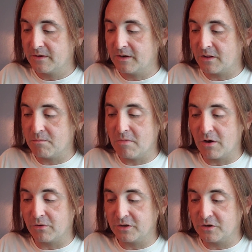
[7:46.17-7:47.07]
Now the
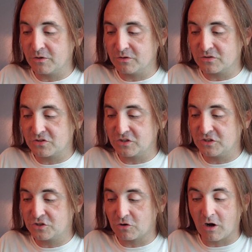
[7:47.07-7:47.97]
melody note is C
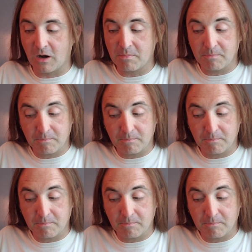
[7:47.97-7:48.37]
sharp,